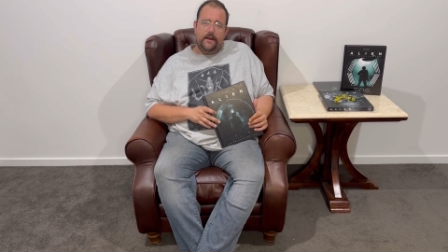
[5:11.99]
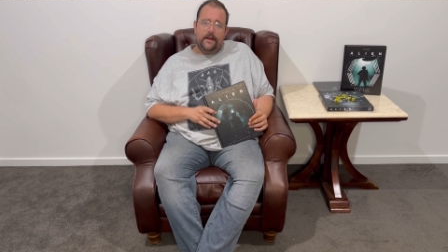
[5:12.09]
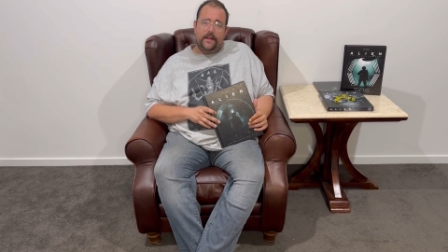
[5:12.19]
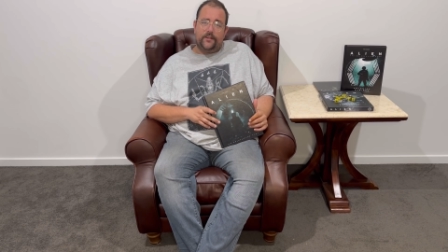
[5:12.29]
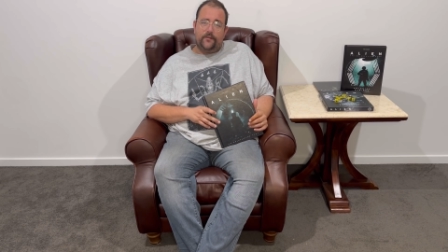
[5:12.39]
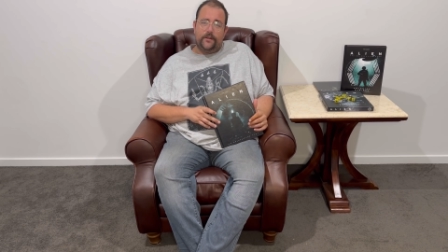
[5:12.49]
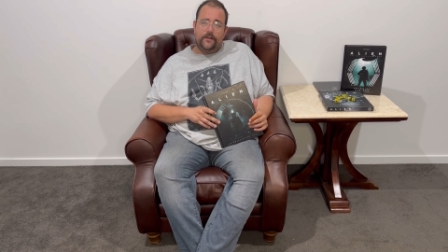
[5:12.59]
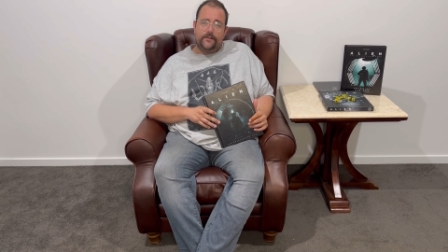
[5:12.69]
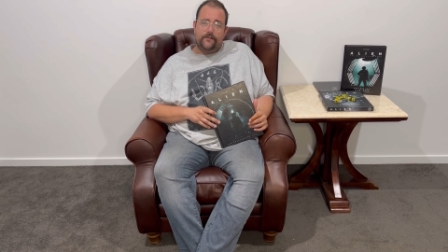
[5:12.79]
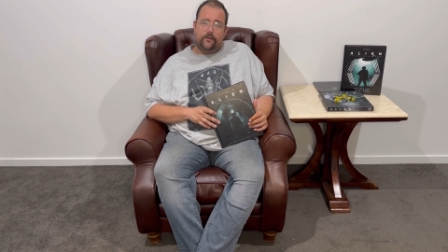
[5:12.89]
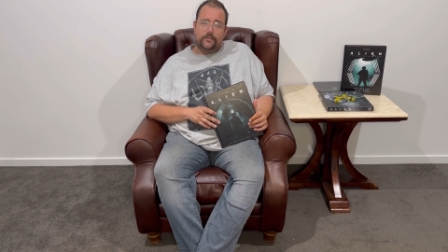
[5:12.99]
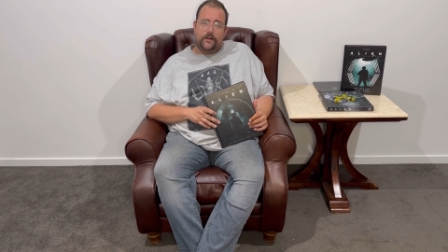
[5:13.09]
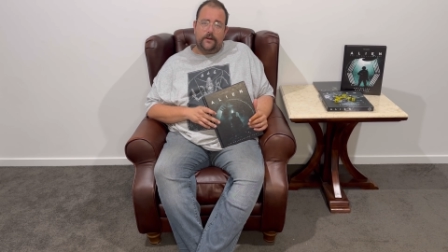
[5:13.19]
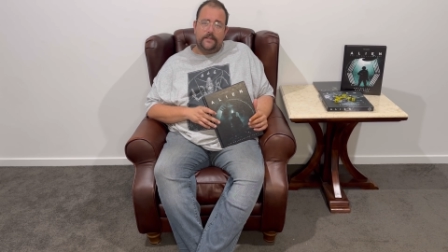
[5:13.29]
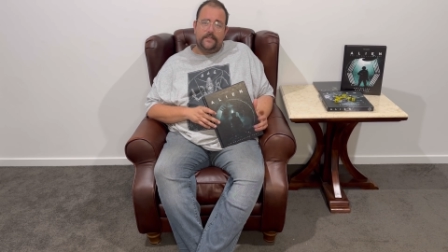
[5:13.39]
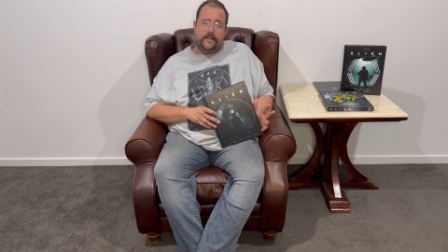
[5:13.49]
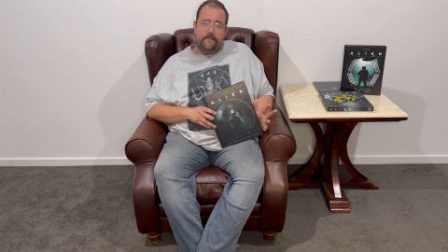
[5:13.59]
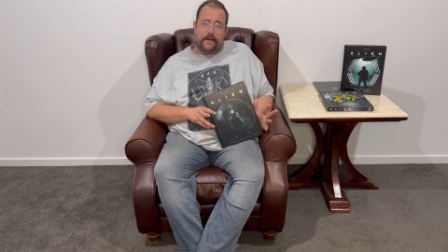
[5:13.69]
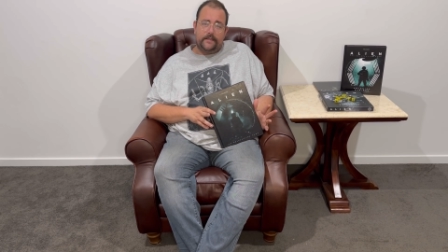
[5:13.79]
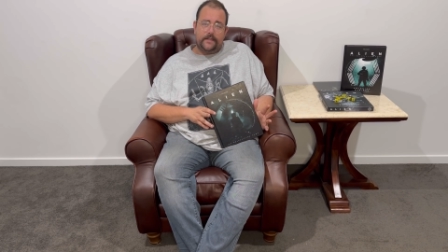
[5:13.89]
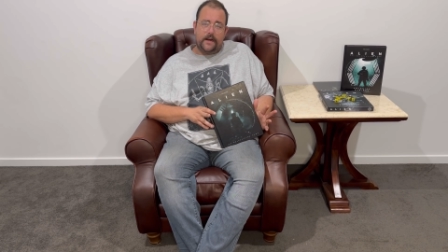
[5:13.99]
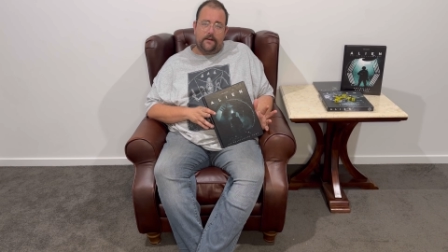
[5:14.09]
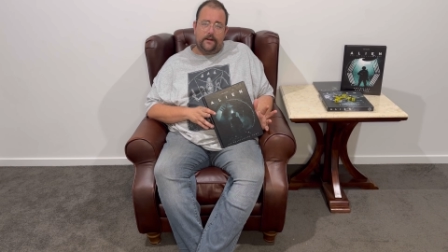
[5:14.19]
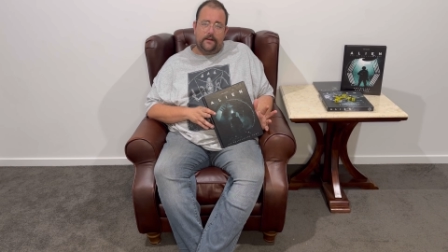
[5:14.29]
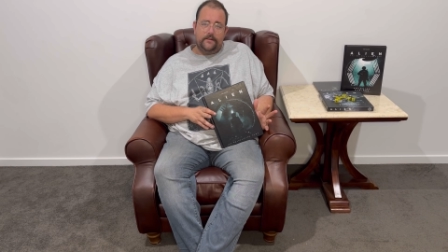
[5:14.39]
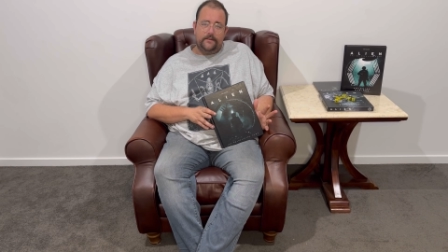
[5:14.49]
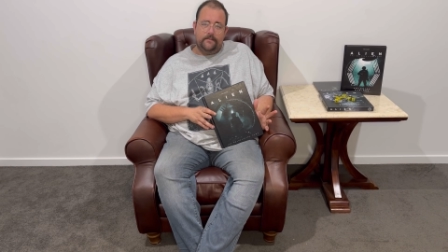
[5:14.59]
is the use of what's known as cinematic scenarios.